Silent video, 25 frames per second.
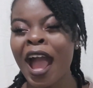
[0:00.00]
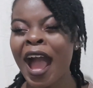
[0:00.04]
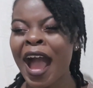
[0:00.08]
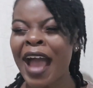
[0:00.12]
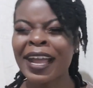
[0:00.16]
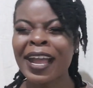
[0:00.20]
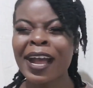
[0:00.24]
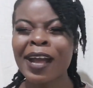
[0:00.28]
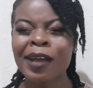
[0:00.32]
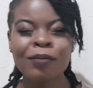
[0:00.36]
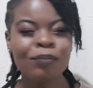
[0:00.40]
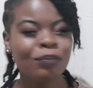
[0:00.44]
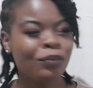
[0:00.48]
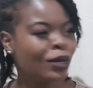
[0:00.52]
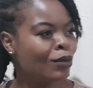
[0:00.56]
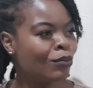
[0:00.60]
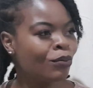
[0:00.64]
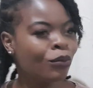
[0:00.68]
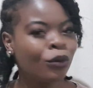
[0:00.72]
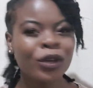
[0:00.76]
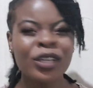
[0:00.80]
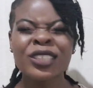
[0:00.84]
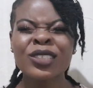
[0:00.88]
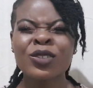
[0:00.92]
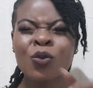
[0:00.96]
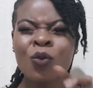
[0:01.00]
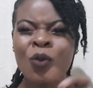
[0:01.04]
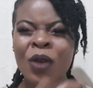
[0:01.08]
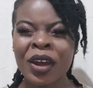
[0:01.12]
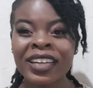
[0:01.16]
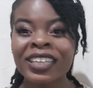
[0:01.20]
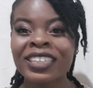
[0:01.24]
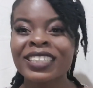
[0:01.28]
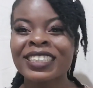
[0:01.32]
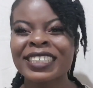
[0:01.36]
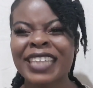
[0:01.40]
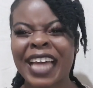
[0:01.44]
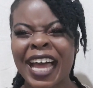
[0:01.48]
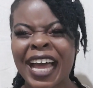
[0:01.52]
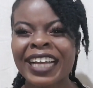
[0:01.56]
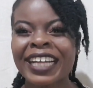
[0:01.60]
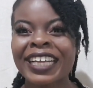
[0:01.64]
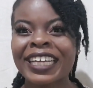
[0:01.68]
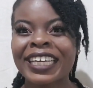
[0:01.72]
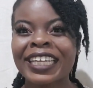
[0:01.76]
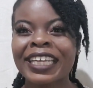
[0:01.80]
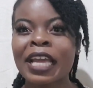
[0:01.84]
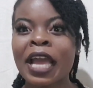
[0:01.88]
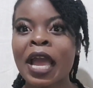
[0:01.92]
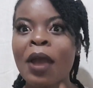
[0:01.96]
I can't pinpoint what
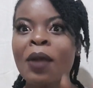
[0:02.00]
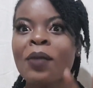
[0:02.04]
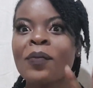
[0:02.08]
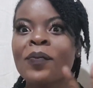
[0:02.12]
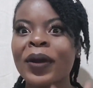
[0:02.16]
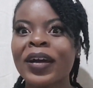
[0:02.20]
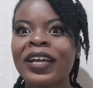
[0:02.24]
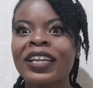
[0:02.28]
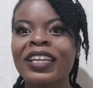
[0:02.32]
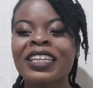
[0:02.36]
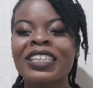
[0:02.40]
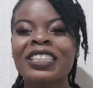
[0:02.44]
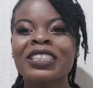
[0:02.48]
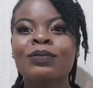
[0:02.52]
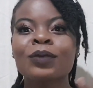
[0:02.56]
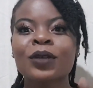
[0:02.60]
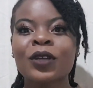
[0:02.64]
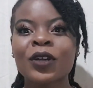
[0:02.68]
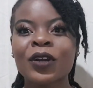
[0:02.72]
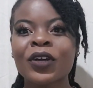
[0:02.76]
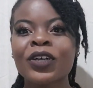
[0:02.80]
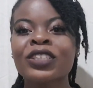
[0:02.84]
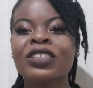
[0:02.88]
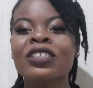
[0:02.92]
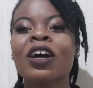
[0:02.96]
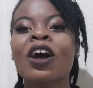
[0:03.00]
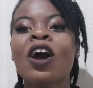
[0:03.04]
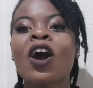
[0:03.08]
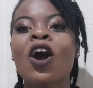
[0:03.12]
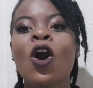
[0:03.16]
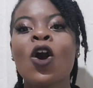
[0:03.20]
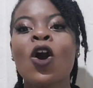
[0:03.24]
exactly, but it's because